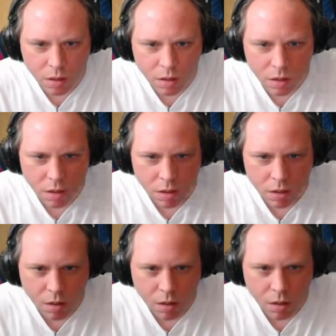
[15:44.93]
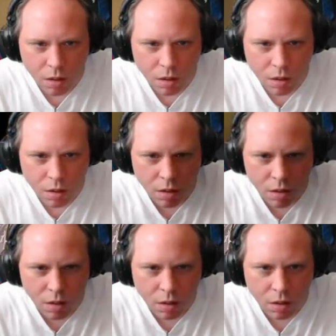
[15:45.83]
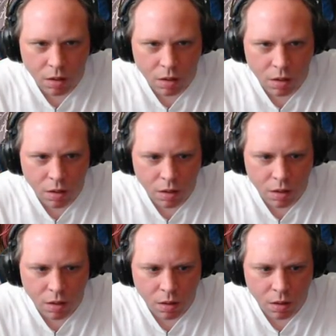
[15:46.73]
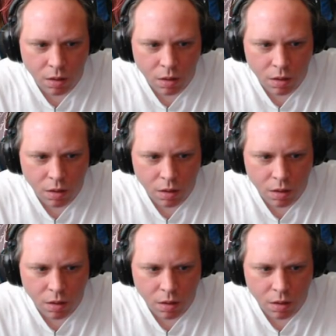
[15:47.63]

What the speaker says: [no speech]